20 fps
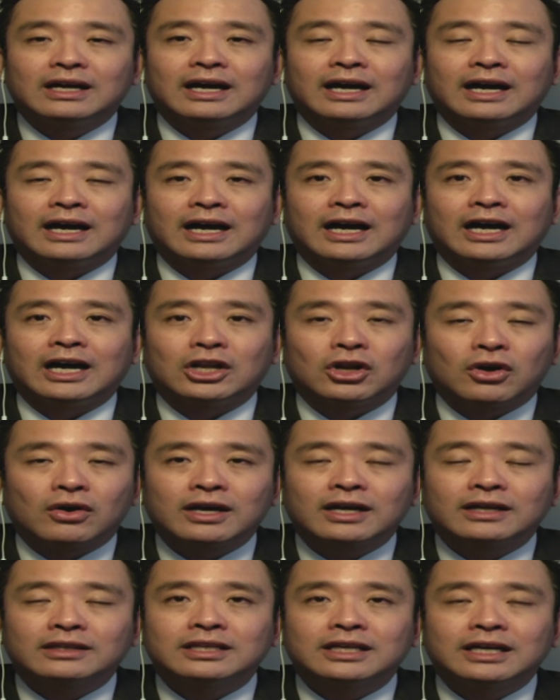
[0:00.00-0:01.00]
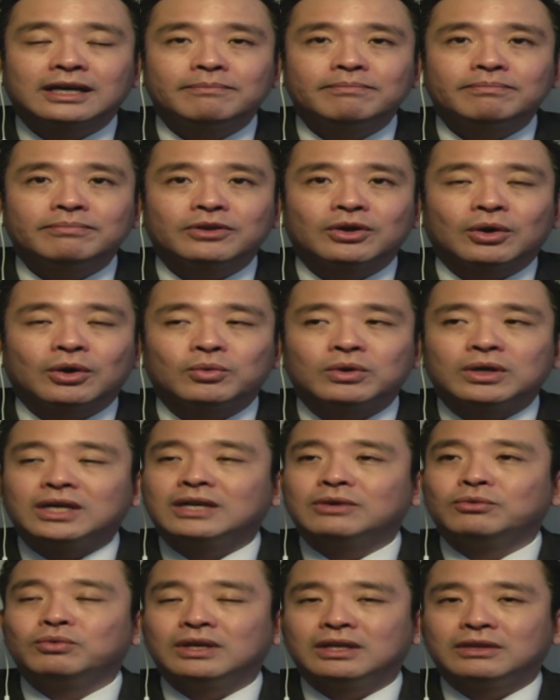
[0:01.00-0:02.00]
Longer term,
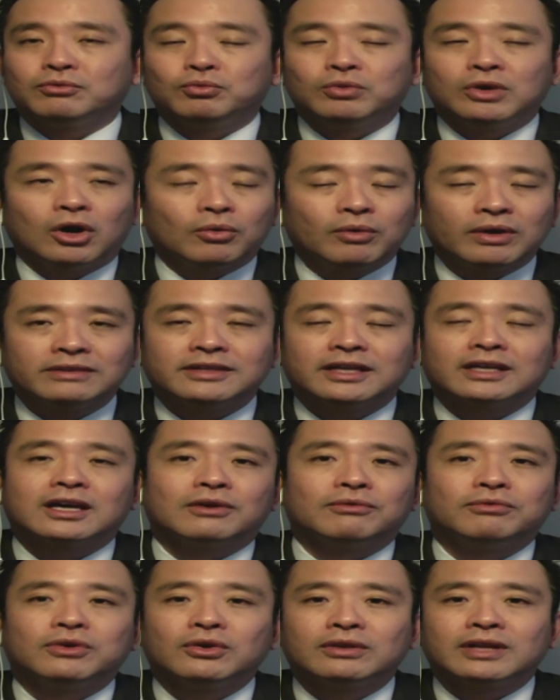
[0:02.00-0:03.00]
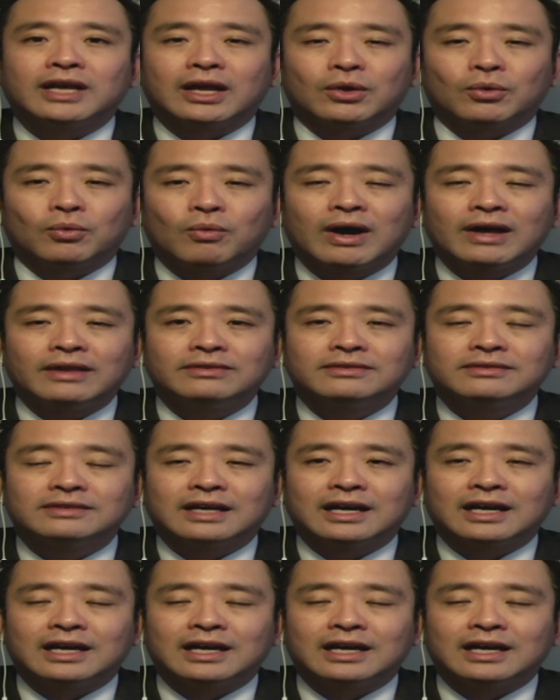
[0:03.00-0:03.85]
we always take a view that once